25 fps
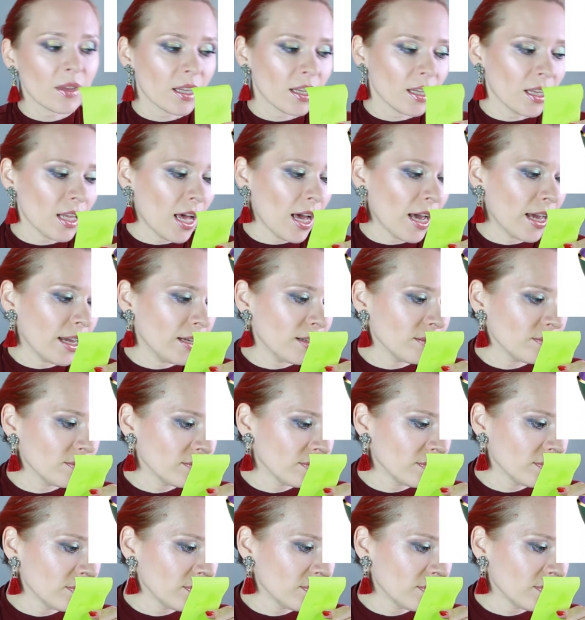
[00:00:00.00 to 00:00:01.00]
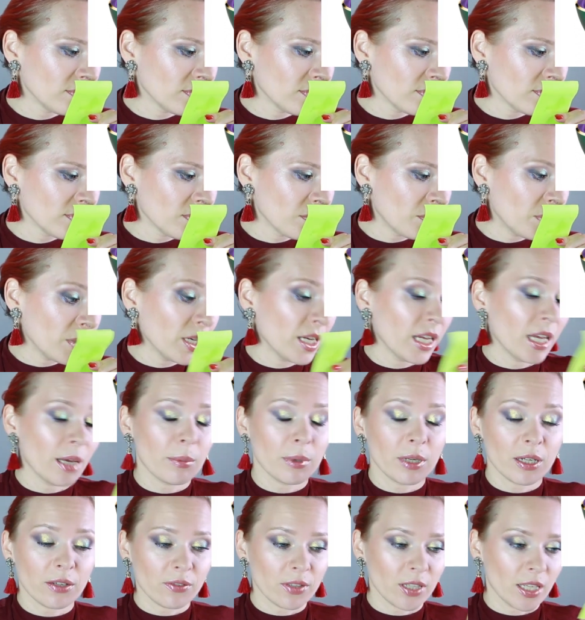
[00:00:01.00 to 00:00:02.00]
line.
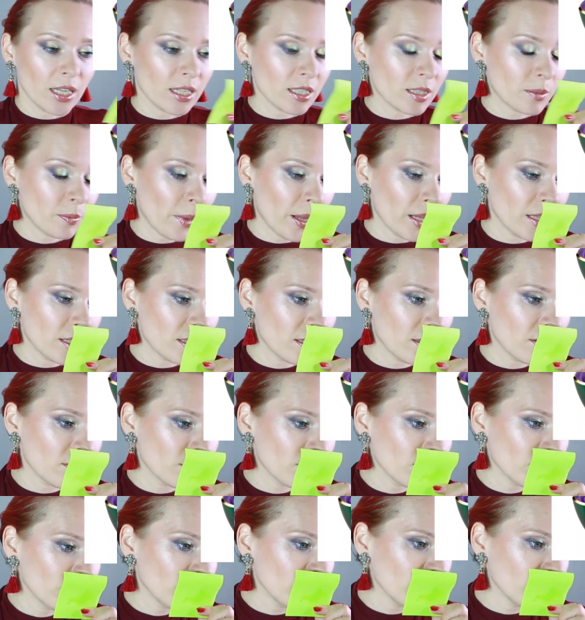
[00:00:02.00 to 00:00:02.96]
Prohibitively expensive.